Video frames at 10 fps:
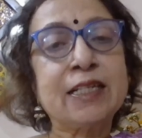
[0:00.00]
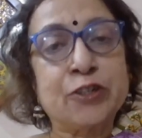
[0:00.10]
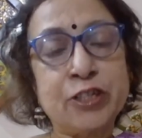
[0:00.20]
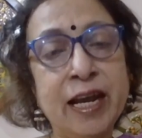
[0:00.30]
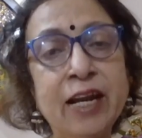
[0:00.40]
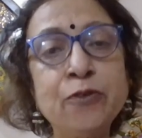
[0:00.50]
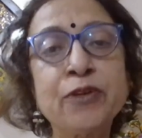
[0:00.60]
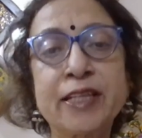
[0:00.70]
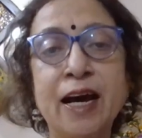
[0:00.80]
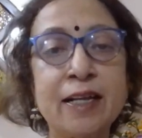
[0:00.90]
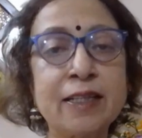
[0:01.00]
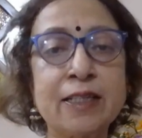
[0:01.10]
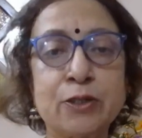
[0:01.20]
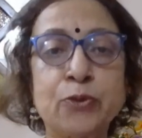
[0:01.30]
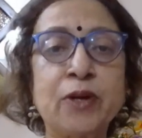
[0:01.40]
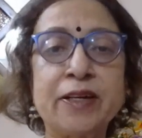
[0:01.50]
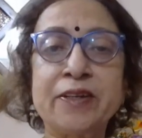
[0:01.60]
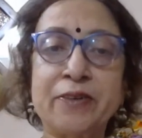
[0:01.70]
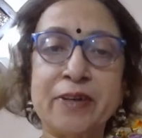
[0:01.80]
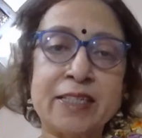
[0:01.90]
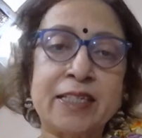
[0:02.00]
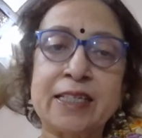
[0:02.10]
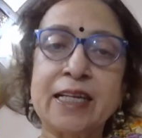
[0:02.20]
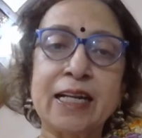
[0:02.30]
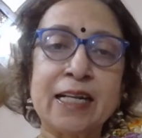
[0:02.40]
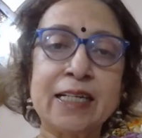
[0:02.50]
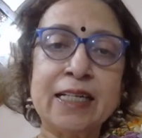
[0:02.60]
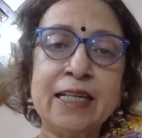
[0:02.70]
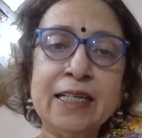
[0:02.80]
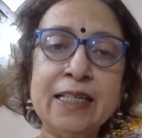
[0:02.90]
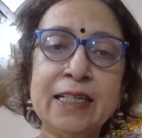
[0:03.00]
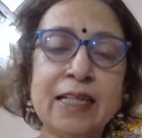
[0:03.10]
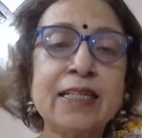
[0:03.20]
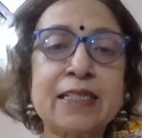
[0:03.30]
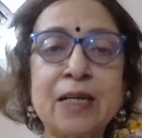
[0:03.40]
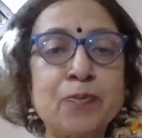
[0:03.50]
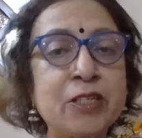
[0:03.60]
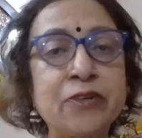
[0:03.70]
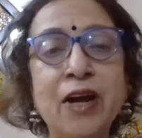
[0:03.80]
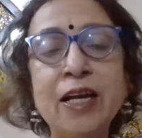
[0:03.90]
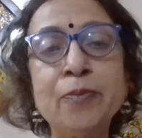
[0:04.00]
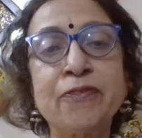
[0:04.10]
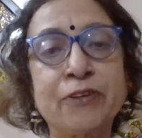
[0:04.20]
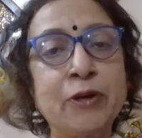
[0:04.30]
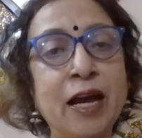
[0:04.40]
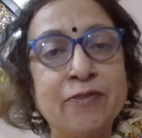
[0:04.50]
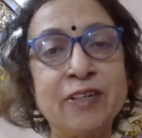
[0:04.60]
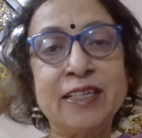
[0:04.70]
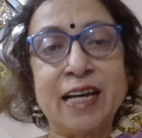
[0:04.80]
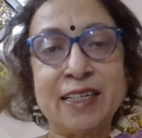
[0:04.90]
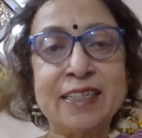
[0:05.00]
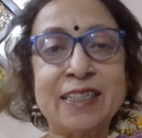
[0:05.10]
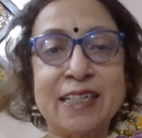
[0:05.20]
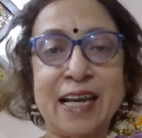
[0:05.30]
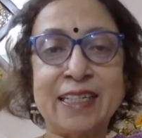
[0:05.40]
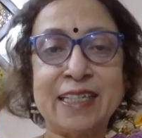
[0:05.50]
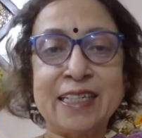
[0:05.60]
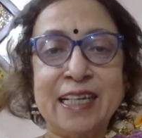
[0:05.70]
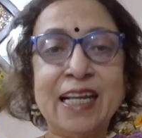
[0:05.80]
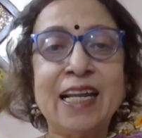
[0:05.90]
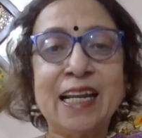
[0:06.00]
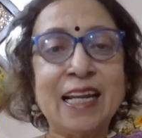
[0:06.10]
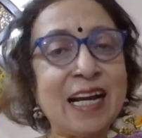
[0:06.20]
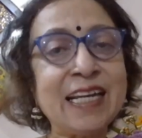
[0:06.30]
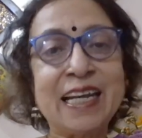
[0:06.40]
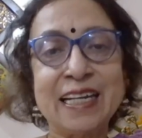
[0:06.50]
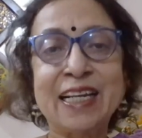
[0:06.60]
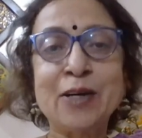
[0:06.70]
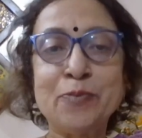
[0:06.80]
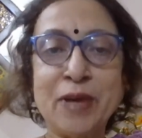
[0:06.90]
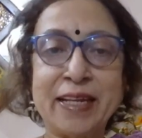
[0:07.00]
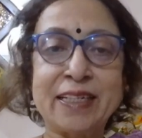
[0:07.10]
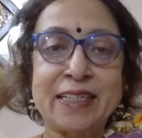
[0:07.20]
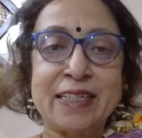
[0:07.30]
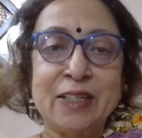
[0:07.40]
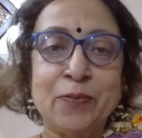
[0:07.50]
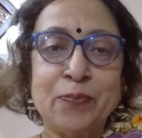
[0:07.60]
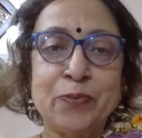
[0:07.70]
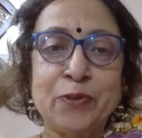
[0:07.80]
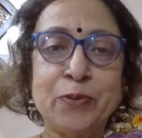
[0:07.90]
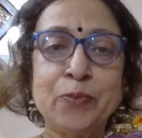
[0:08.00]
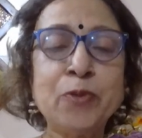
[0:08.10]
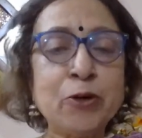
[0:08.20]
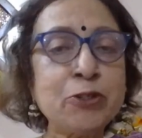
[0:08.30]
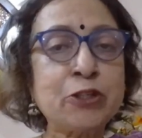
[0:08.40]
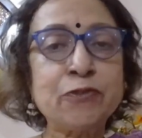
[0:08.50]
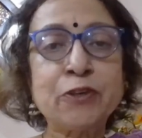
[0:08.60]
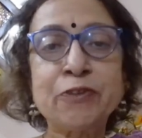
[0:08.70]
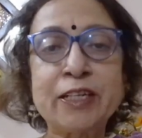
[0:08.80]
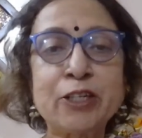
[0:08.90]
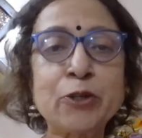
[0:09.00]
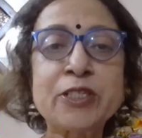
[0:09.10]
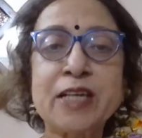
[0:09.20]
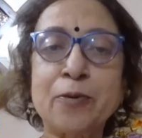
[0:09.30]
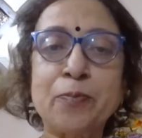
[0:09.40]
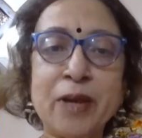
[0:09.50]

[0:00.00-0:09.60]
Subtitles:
Share with others who are interested in learning. Subscribe if you haven't done it yet. Like and comment. Most of the videos are